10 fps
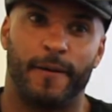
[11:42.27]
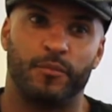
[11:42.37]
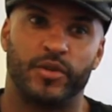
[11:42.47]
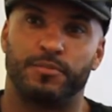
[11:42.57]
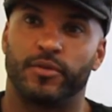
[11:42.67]

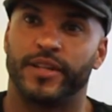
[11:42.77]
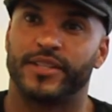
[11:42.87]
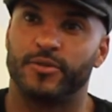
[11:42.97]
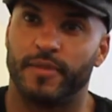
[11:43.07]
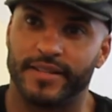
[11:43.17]
which brought
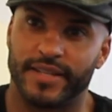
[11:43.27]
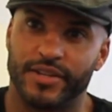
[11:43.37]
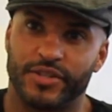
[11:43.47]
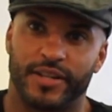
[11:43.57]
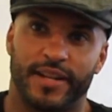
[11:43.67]
it to my
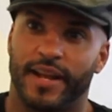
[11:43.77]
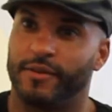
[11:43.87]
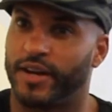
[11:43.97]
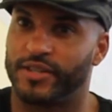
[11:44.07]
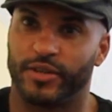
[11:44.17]
attention, and then
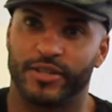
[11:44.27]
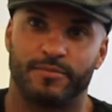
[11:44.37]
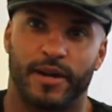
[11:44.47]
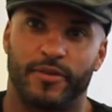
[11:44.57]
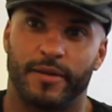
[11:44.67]
I took it
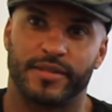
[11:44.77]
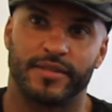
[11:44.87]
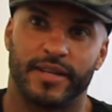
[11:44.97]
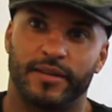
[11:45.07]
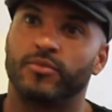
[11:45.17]
to my reps
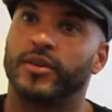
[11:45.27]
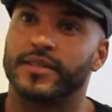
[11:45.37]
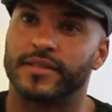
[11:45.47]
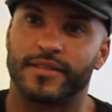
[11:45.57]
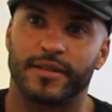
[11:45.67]
and said, what
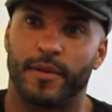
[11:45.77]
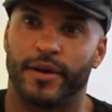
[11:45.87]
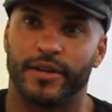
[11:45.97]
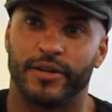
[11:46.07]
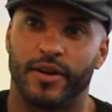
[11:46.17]
is this
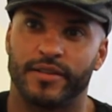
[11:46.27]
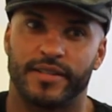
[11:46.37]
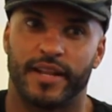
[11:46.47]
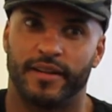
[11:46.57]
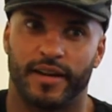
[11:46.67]
American Gods?
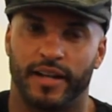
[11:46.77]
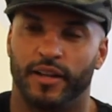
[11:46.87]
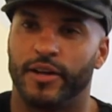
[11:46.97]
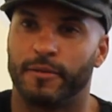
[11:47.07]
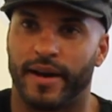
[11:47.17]
And then I
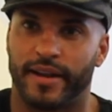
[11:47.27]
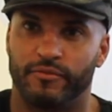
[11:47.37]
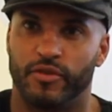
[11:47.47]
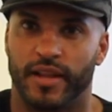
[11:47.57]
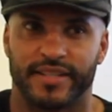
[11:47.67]
learned about it
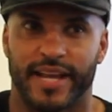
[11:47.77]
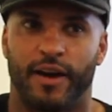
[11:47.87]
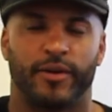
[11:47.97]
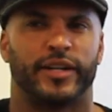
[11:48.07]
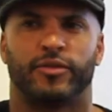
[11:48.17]
and realized
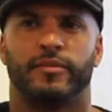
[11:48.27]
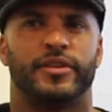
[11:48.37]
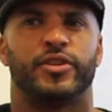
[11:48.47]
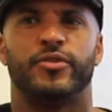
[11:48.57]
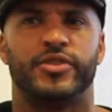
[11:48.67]
how
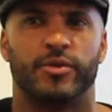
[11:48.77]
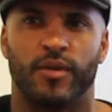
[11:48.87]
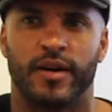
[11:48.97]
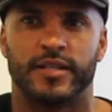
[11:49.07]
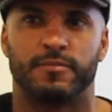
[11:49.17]
incredibly huge it
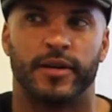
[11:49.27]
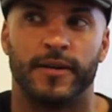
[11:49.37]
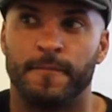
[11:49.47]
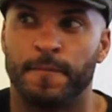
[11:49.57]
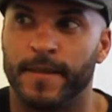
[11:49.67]
was.
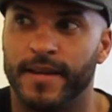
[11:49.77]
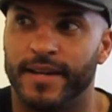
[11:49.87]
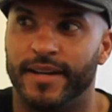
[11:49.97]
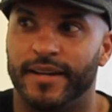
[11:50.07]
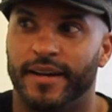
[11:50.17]
But
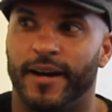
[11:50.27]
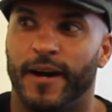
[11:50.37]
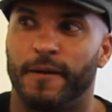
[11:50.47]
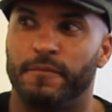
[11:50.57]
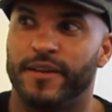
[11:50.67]

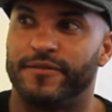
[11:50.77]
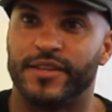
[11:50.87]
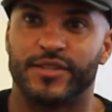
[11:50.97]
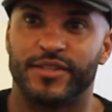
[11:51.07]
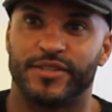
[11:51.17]
if
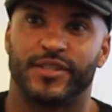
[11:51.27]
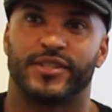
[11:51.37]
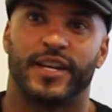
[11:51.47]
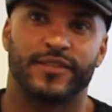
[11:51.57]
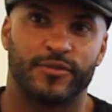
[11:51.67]
this is
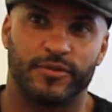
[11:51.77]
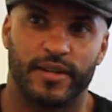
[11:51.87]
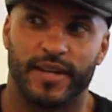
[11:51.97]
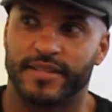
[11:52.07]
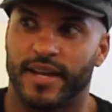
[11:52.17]

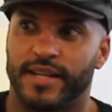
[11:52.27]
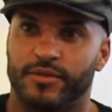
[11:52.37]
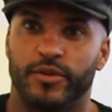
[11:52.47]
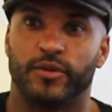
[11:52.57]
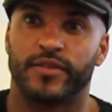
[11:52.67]
successful
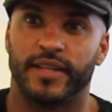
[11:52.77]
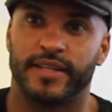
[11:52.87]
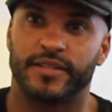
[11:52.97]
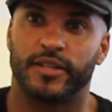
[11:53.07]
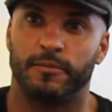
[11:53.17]
as we all think
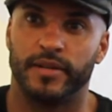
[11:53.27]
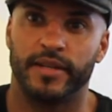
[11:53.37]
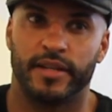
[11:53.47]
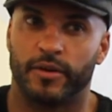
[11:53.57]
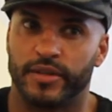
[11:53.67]
it's going to be,
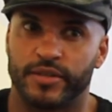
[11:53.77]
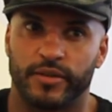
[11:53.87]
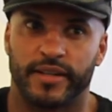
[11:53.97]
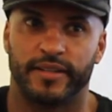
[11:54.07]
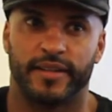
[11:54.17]
you know, we're
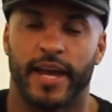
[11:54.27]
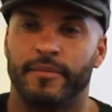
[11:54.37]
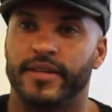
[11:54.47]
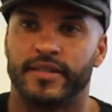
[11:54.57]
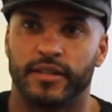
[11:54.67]
talking
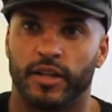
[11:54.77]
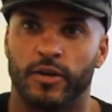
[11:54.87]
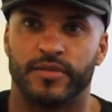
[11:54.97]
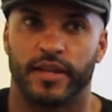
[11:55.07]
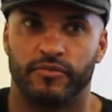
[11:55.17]
Emmys and
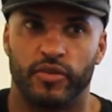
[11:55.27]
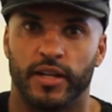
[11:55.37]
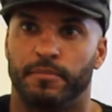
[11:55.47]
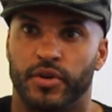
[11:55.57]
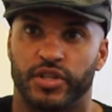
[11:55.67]
Globes, they're
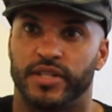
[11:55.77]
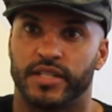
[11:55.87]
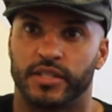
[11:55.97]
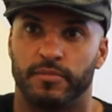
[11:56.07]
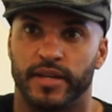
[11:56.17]
really pushing
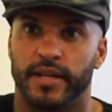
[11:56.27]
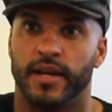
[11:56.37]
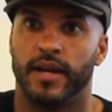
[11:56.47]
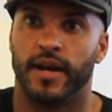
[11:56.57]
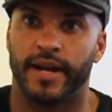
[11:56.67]
this to be
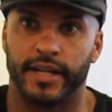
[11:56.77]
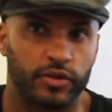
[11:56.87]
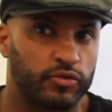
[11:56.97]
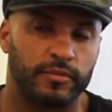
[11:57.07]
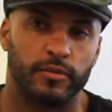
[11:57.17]
an
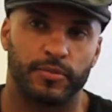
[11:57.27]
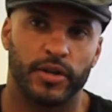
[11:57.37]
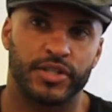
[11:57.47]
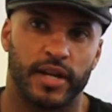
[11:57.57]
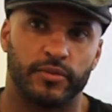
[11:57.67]
incredible
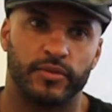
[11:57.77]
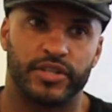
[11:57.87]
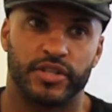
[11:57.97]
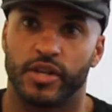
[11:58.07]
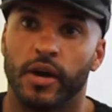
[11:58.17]
project,
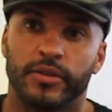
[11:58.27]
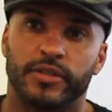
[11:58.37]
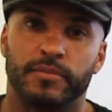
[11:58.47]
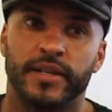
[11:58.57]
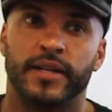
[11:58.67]
which it's going
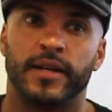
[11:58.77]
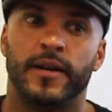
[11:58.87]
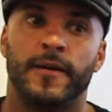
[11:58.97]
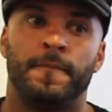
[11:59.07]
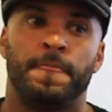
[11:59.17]
to be.
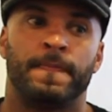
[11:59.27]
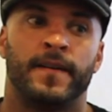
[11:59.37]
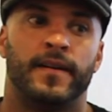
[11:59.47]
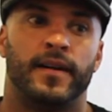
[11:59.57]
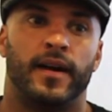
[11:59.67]

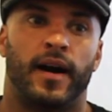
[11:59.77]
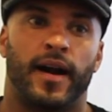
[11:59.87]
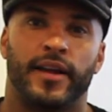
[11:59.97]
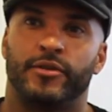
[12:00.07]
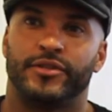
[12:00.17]

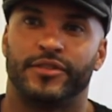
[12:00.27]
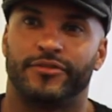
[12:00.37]
I owe it to the